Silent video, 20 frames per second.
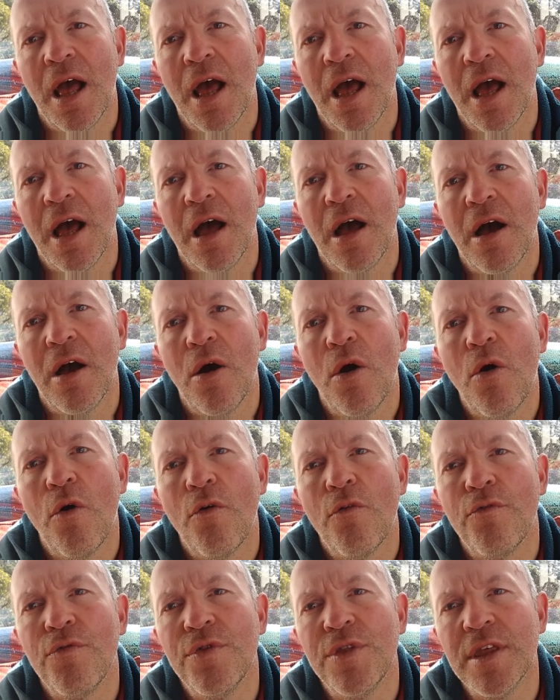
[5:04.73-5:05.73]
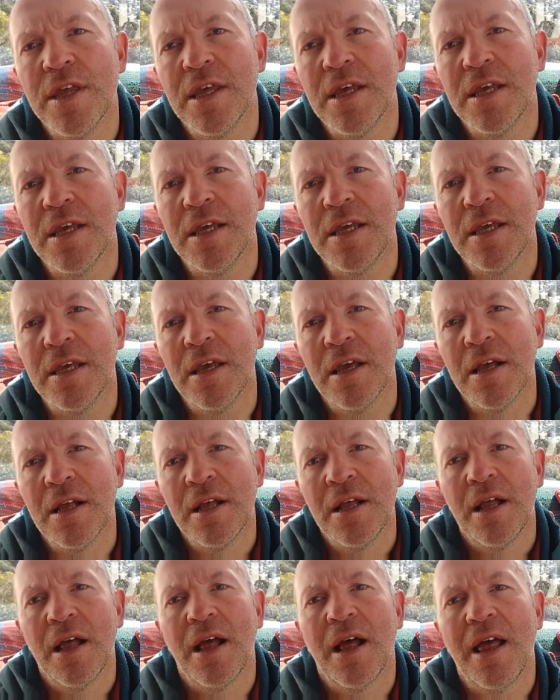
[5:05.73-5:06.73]
of the
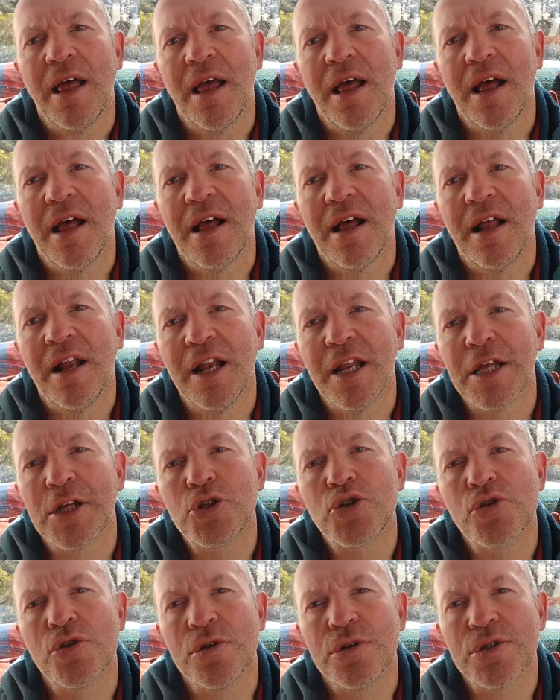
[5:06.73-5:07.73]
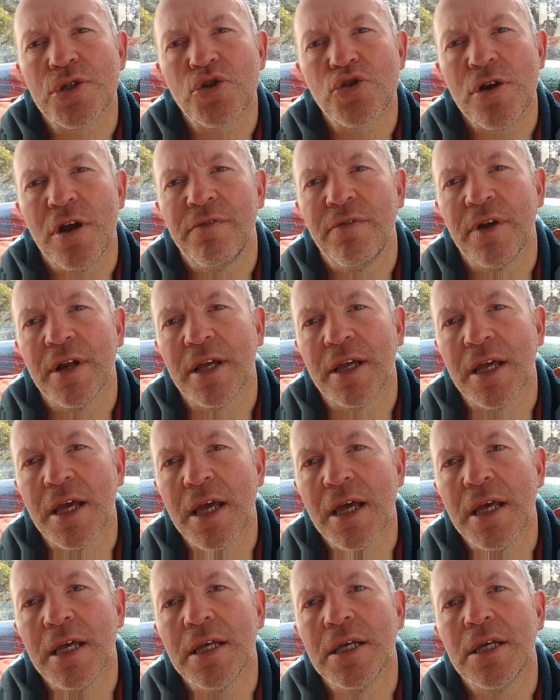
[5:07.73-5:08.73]
electrons traveling
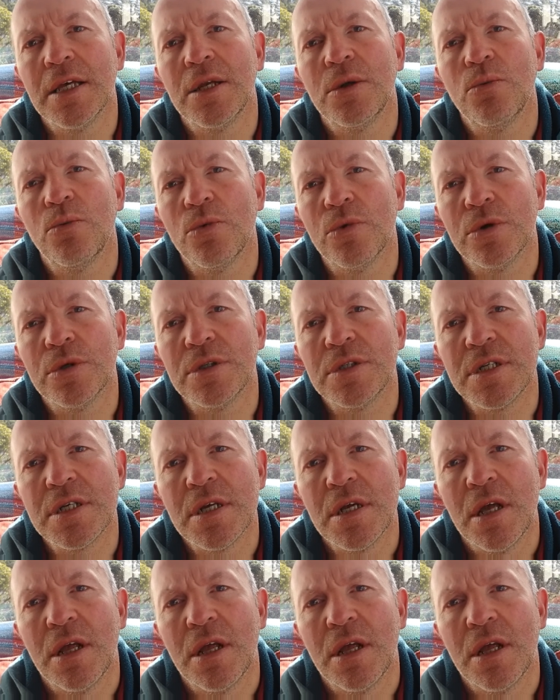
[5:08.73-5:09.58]
inward